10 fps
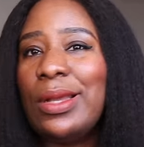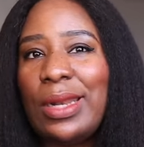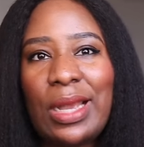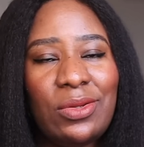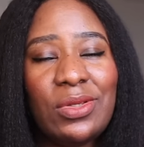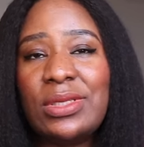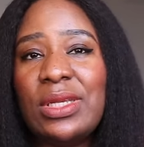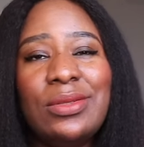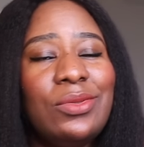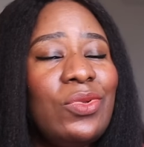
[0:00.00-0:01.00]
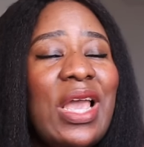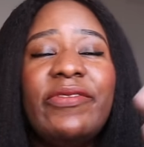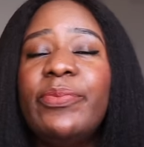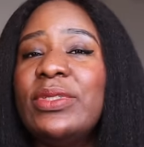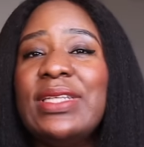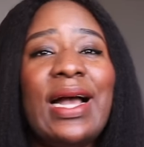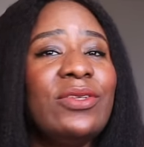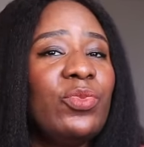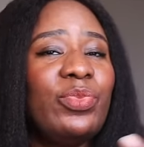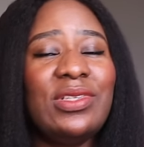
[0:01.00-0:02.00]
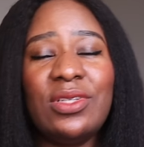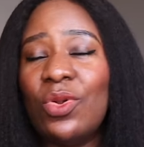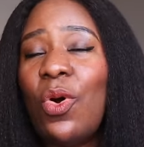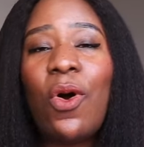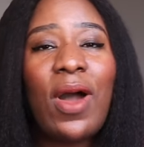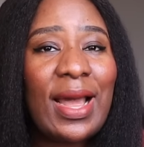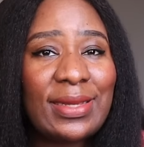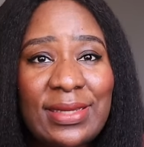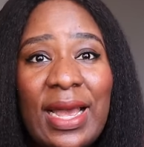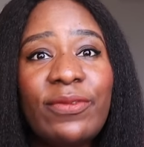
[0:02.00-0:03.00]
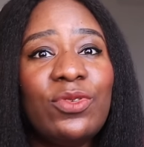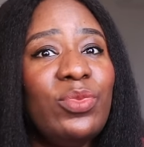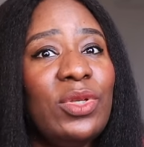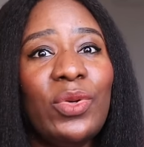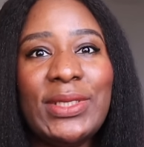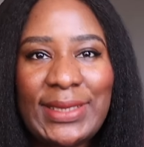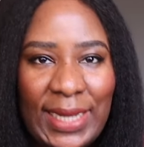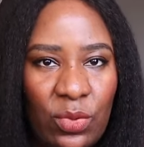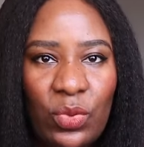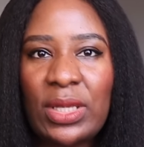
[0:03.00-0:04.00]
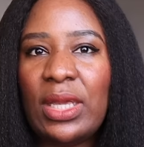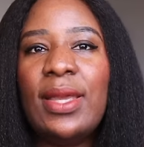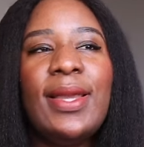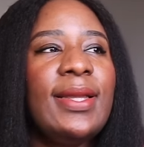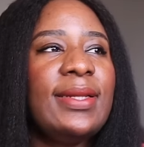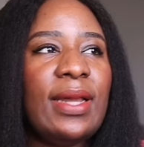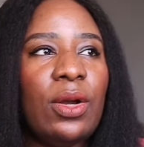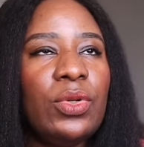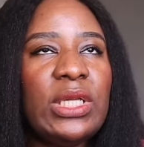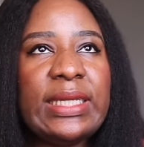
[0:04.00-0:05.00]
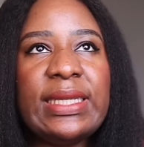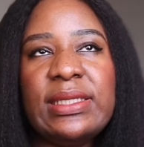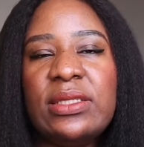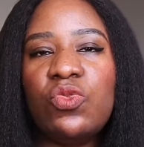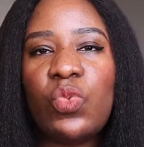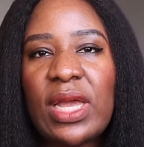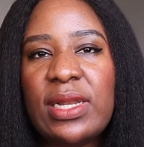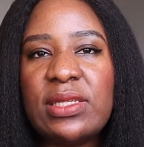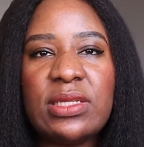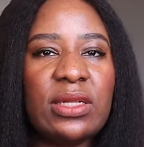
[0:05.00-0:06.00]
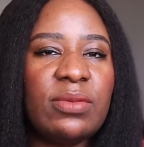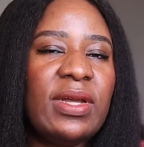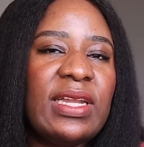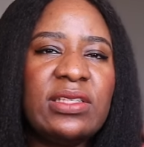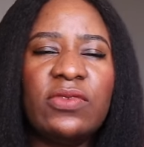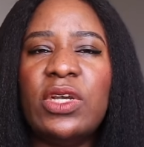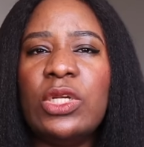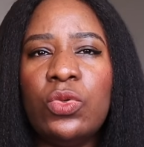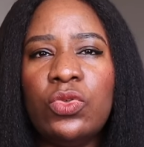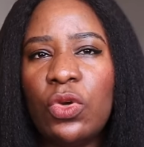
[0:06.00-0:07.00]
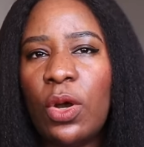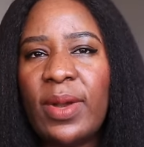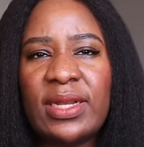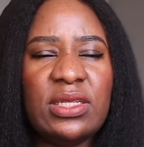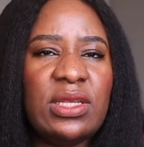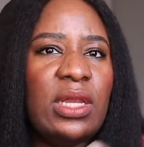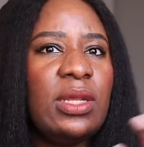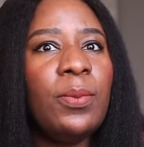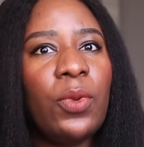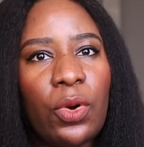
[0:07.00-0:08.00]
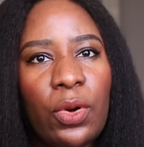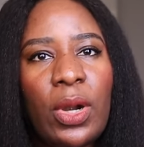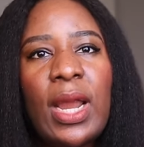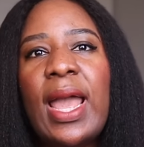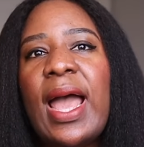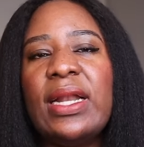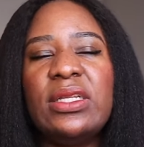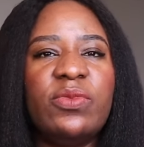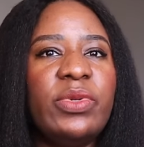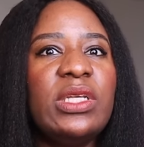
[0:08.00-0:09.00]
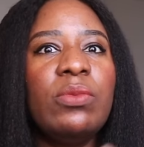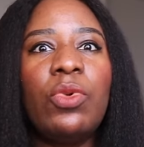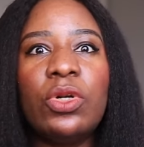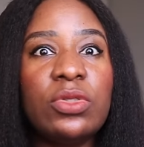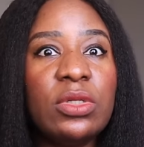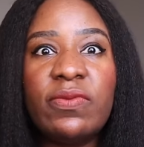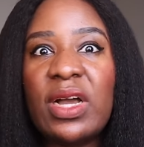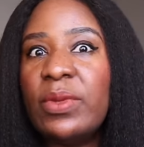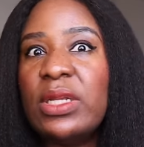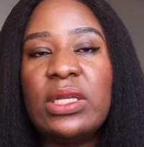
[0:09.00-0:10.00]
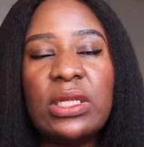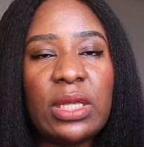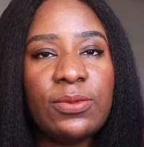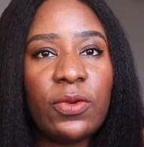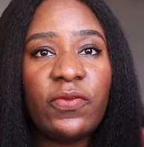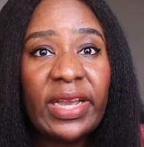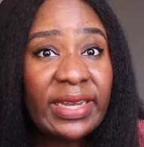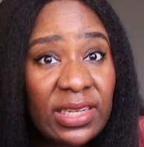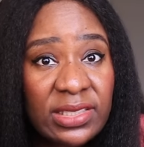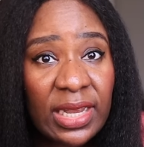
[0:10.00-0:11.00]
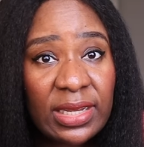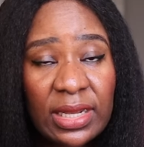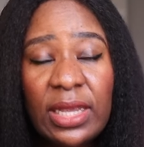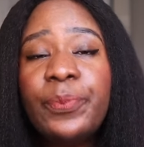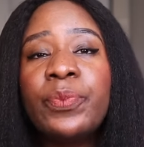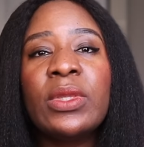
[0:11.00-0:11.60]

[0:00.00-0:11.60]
like I just said, everybody has to pitch in. All hands have to be on deck, okay? Now, in cases where, let's say now the man has a very good job and he's earning more and he's bringing more to the family in terms of financially,